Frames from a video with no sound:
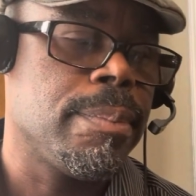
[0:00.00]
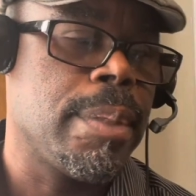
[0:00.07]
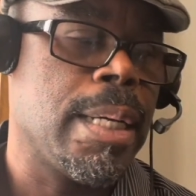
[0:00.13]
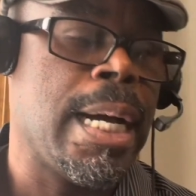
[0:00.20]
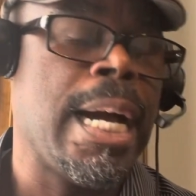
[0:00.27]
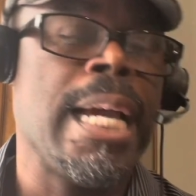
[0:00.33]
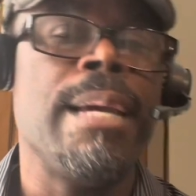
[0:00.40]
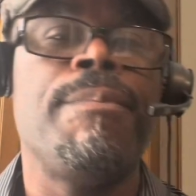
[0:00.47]

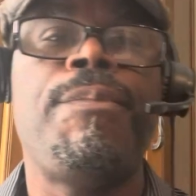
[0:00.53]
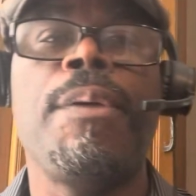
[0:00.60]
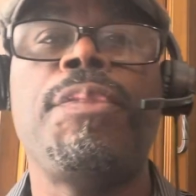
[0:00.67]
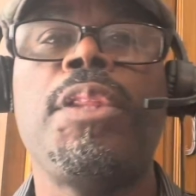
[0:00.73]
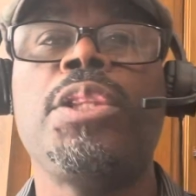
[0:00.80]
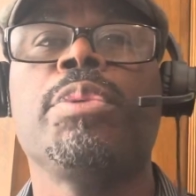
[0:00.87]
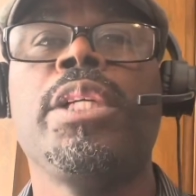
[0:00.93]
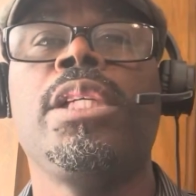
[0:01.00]
I am
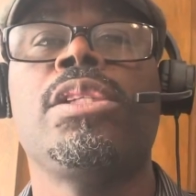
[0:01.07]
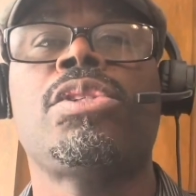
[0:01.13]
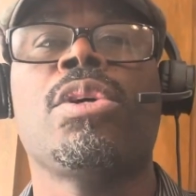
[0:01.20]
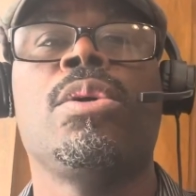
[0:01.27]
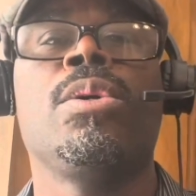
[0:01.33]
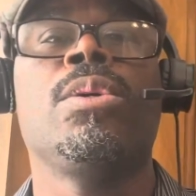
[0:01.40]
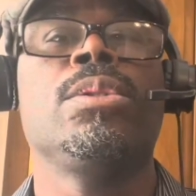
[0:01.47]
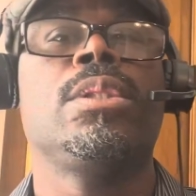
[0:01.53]
53 years
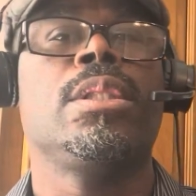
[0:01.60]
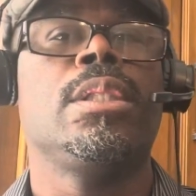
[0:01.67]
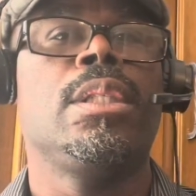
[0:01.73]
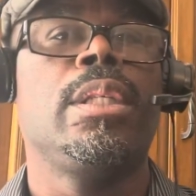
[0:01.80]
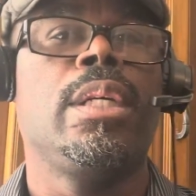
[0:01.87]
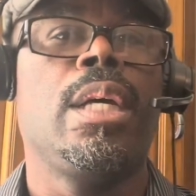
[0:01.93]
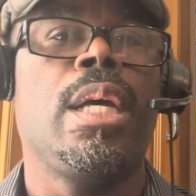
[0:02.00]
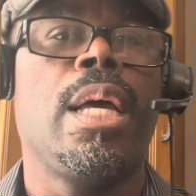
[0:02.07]
old.
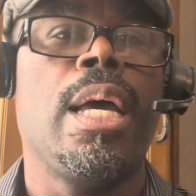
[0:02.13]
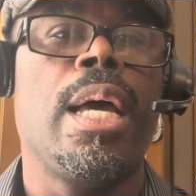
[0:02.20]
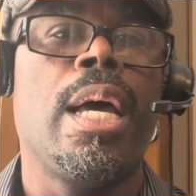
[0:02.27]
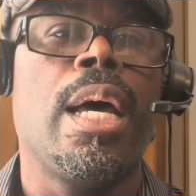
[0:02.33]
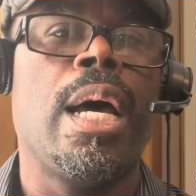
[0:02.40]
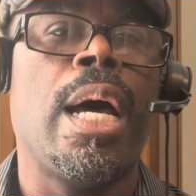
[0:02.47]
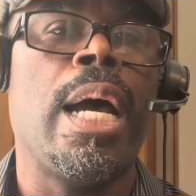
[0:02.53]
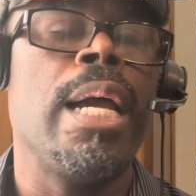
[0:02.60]

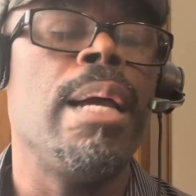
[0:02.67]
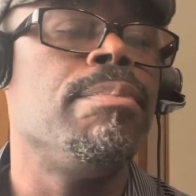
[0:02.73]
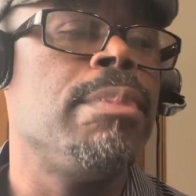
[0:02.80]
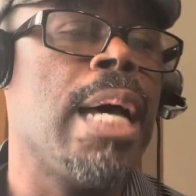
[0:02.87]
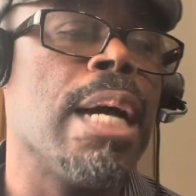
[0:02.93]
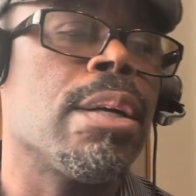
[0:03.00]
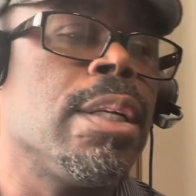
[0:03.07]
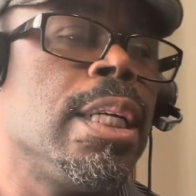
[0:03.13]
I am
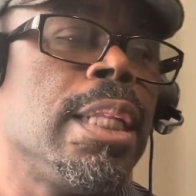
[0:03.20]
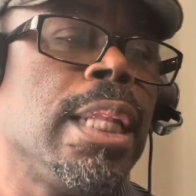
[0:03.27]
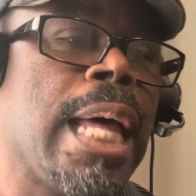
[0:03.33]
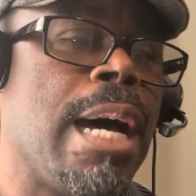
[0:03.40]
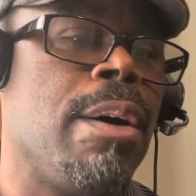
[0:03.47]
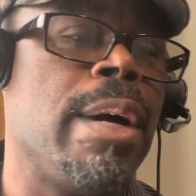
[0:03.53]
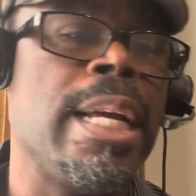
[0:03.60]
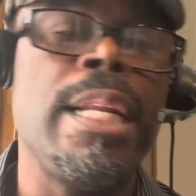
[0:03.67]
not going to
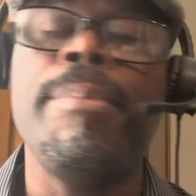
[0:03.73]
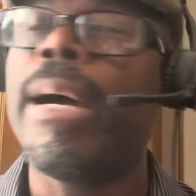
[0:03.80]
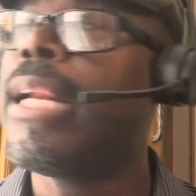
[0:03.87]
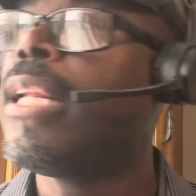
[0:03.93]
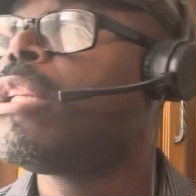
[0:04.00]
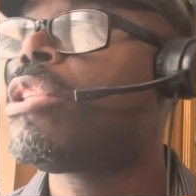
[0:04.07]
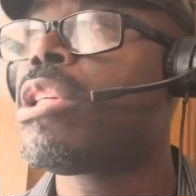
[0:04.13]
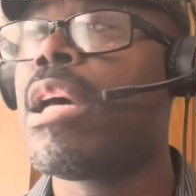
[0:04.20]
allow anybody
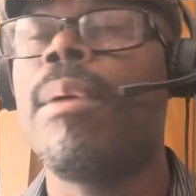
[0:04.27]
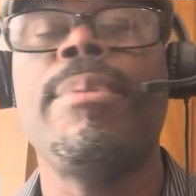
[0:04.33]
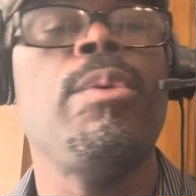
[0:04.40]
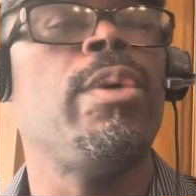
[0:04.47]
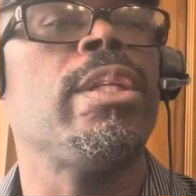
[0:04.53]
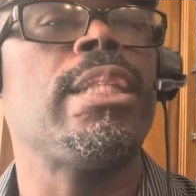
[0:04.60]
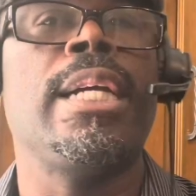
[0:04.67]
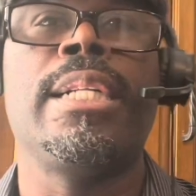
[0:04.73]
to tell me
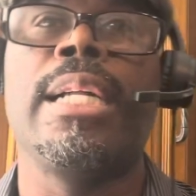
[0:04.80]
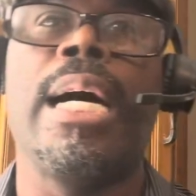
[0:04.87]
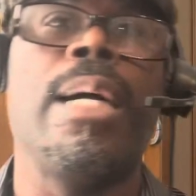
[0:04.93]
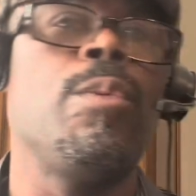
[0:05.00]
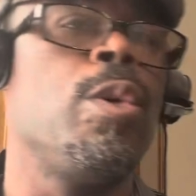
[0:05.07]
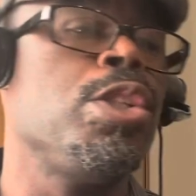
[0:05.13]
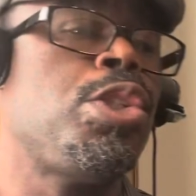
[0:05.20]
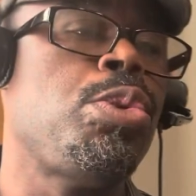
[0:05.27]
what they're not.
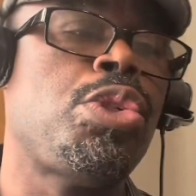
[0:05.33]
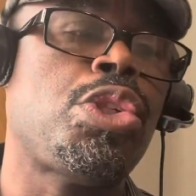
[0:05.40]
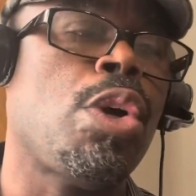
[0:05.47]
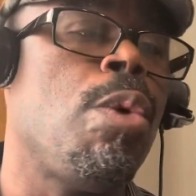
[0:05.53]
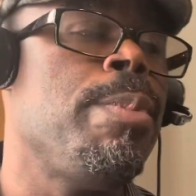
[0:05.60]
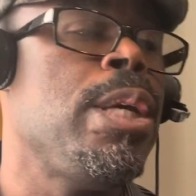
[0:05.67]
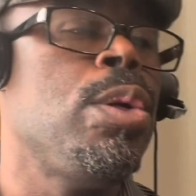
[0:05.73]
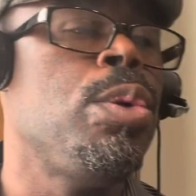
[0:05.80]
Once you show
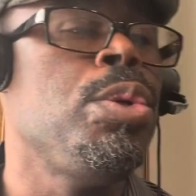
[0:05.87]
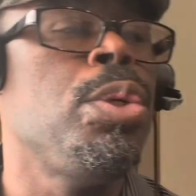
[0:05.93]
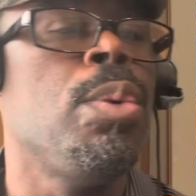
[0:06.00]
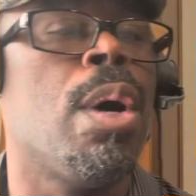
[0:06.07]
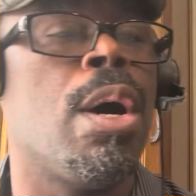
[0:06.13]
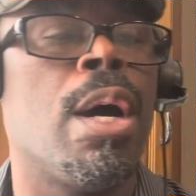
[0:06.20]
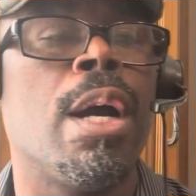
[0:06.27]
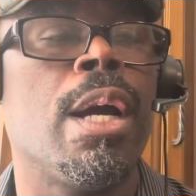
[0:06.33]
me who you
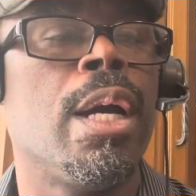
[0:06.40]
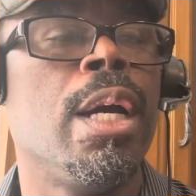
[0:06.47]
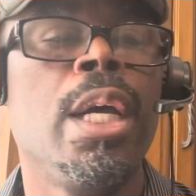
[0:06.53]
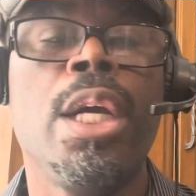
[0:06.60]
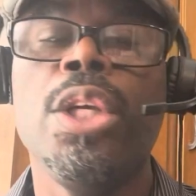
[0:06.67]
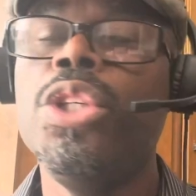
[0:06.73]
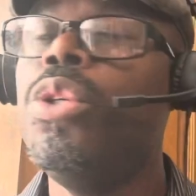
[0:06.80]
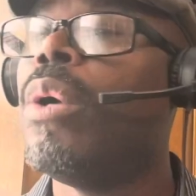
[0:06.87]
are
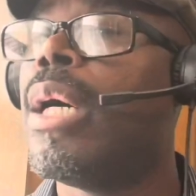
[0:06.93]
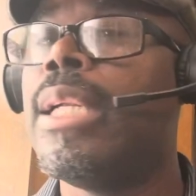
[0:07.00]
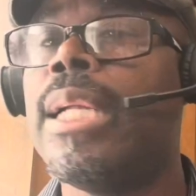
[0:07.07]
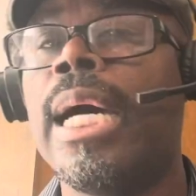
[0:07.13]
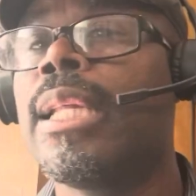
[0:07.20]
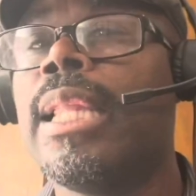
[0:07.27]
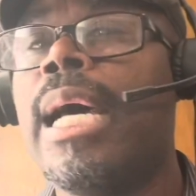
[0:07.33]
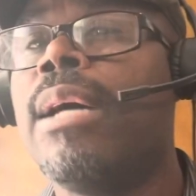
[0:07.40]

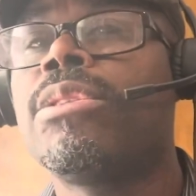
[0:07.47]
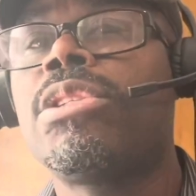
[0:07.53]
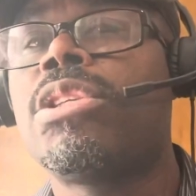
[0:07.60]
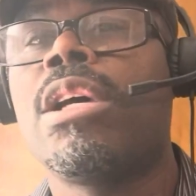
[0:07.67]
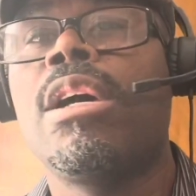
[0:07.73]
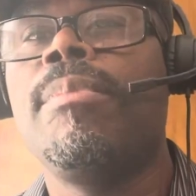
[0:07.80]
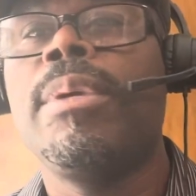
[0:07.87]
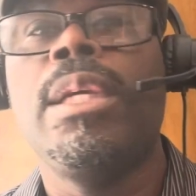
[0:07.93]
not allowed to
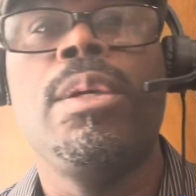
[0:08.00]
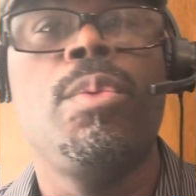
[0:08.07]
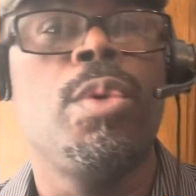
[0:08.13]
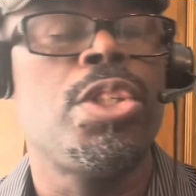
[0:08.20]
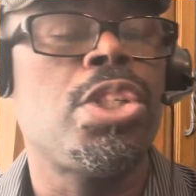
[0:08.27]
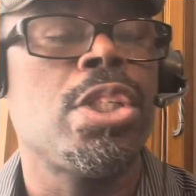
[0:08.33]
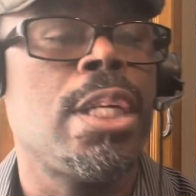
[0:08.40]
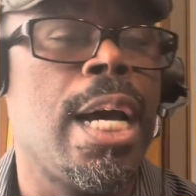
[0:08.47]
tell me
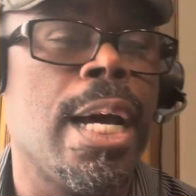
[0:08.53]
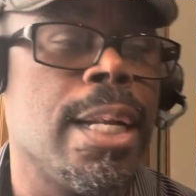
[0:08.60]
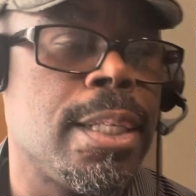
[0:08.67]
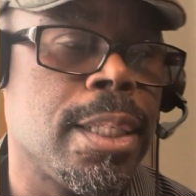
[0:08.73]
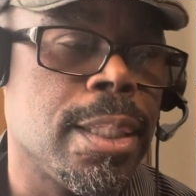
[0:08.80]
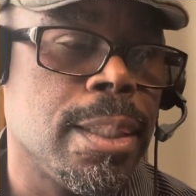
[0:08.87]
what you're not.